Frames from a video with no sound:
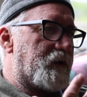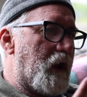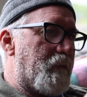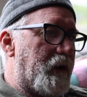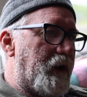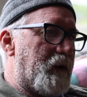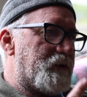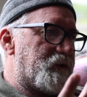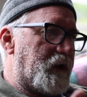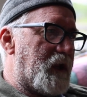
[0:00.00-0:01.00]
It's kind of been an
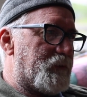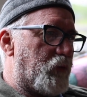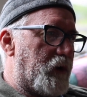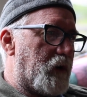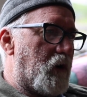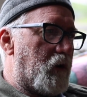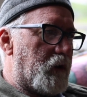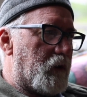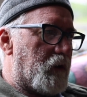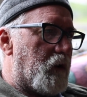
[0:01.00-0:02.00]
image that keeps
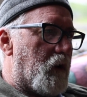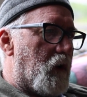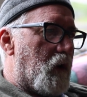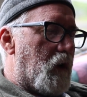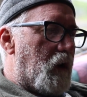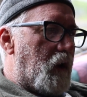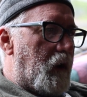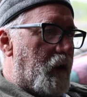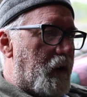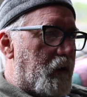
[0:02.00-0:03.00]
reoccurring.
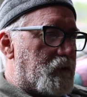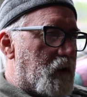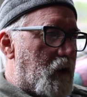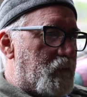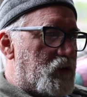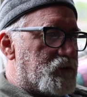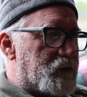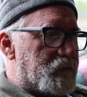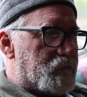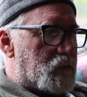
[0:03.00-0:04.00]
And I'm
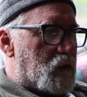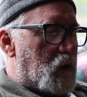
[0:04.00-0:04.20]
using